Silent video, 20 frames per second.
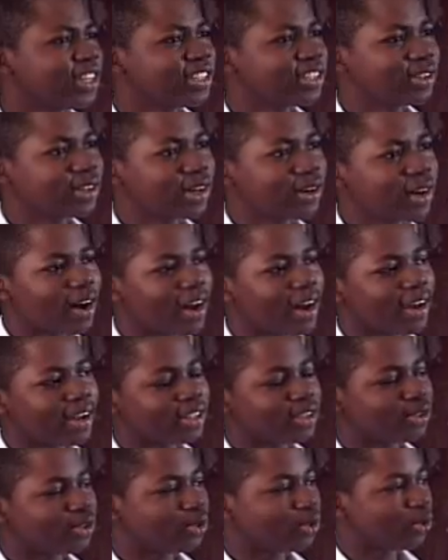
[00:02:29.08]
it forces
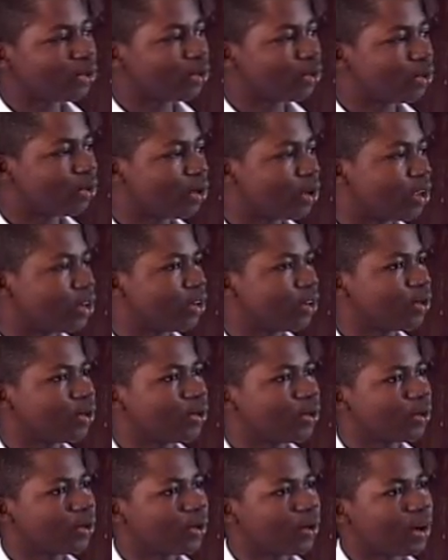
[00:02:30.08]
teachers and
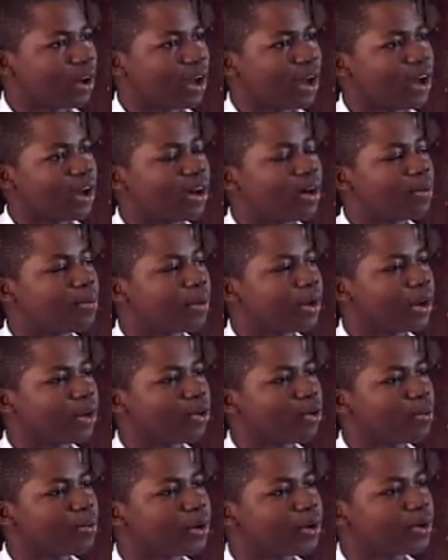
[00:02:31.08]
principals to work harder
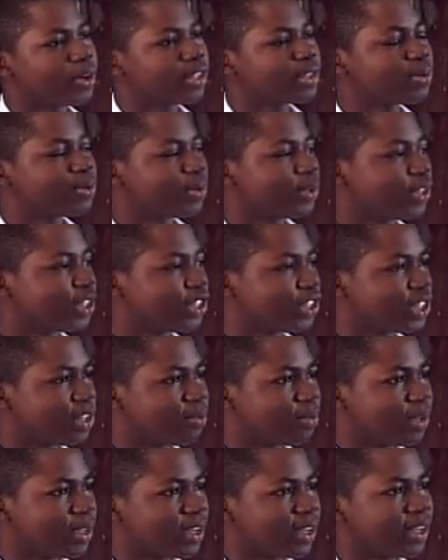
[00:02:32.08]
to make a difference
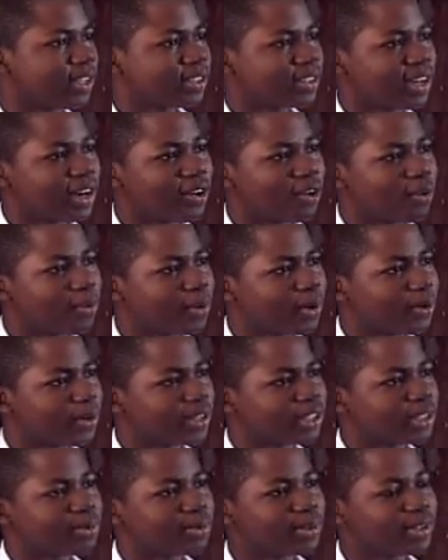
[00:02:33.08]
in their students'
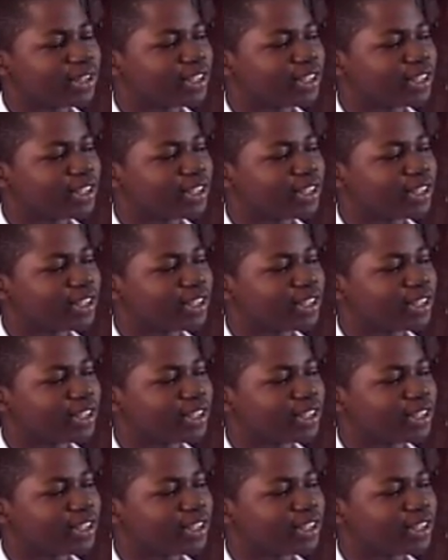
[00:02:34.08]
lives.